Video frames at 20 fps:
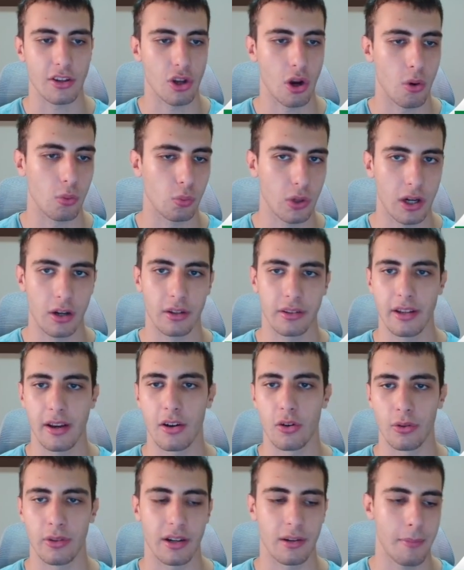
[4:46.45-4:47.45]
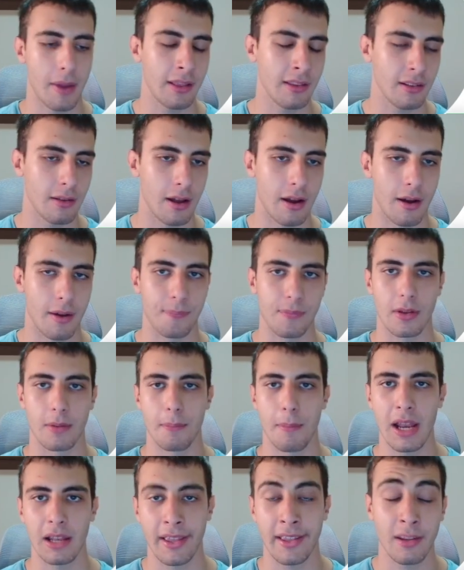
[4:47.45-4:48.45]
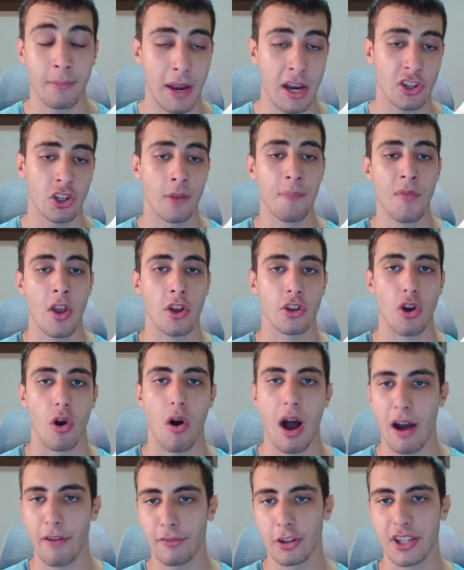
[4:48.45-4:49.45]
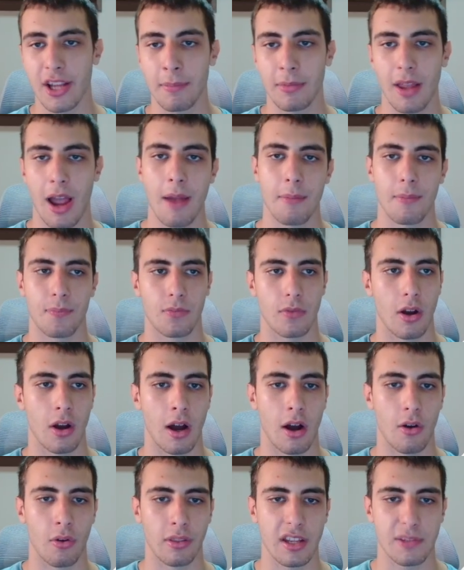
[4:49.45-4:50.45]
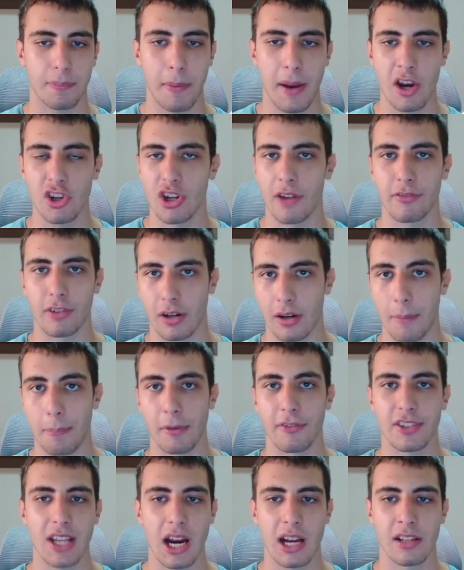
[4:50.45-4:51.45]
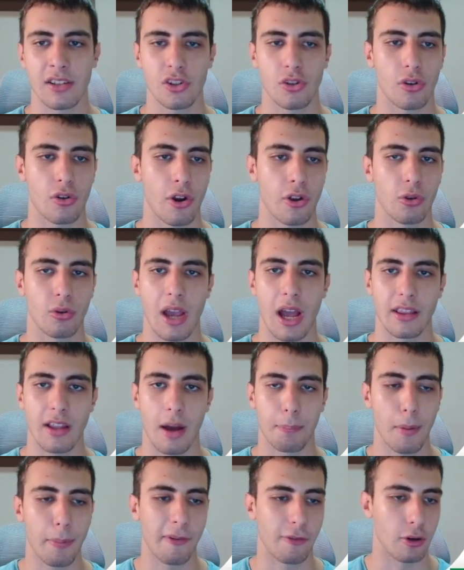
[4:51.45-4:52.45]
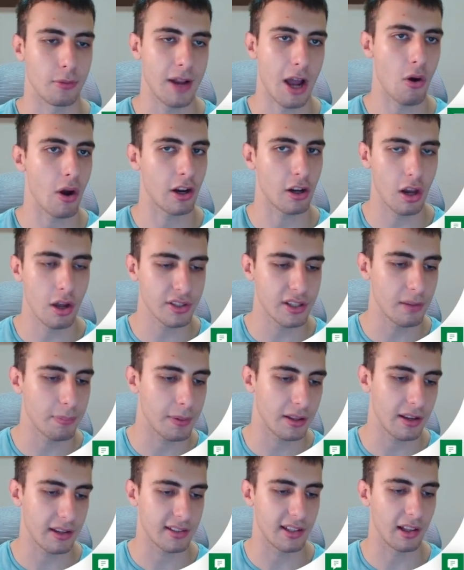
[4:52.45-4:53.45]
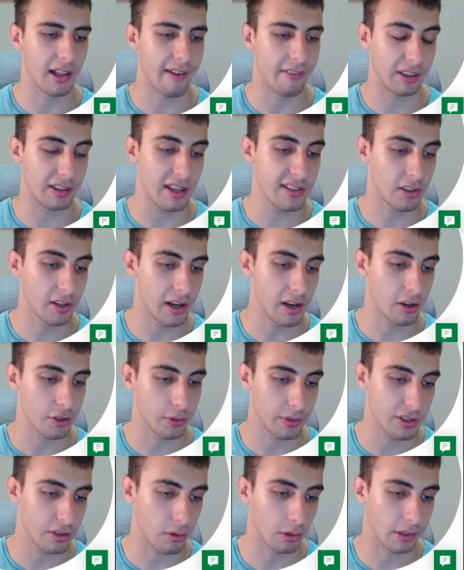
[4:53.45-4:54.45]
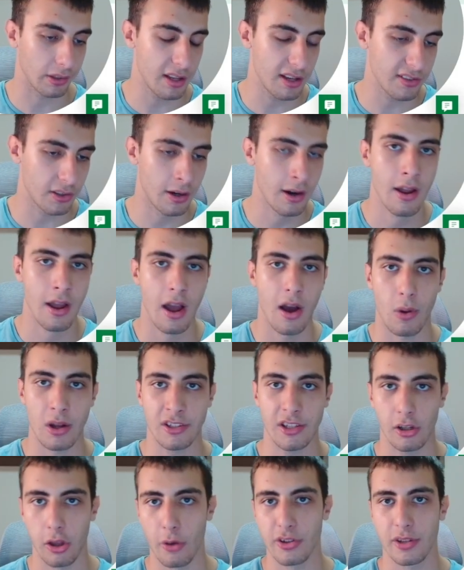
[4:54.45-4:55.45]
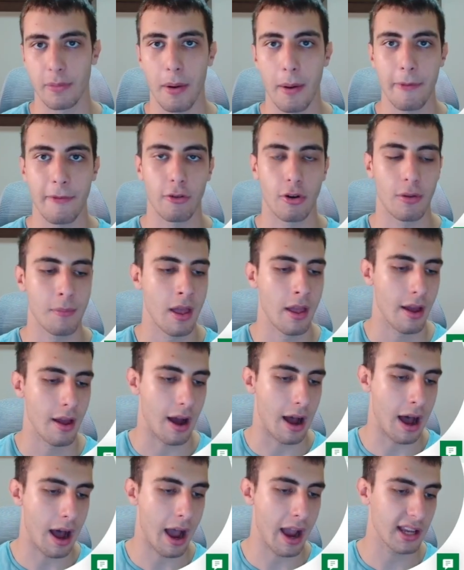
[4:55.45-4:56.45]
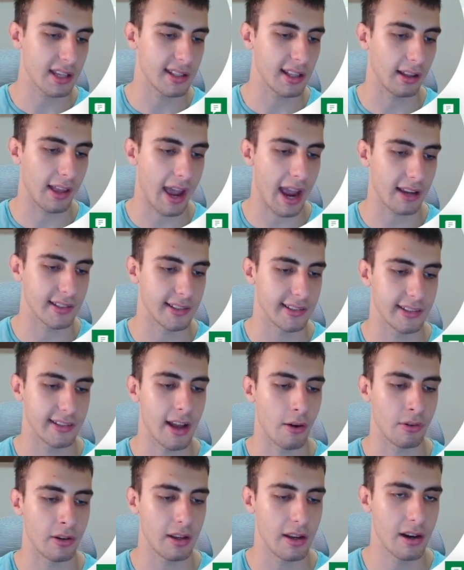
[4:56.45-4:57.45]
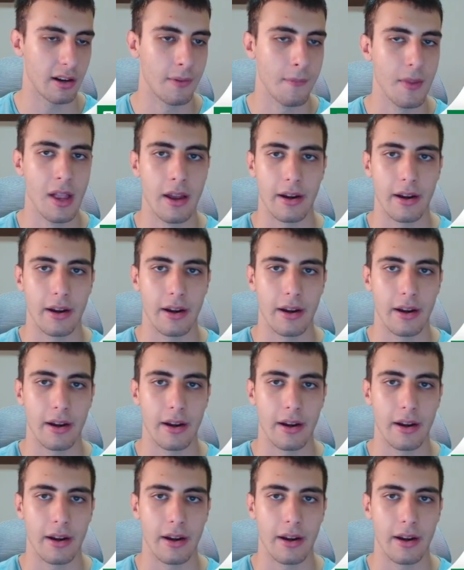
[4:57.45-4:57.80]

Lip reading: So we're there on their main landing page. So after some time on this page, after a couple of seconds, you're going to get a pop-up form. Now I closed it, but they still have a teaser here. So this is called a teaser. Once I close the pop-up form, I can still access this down here.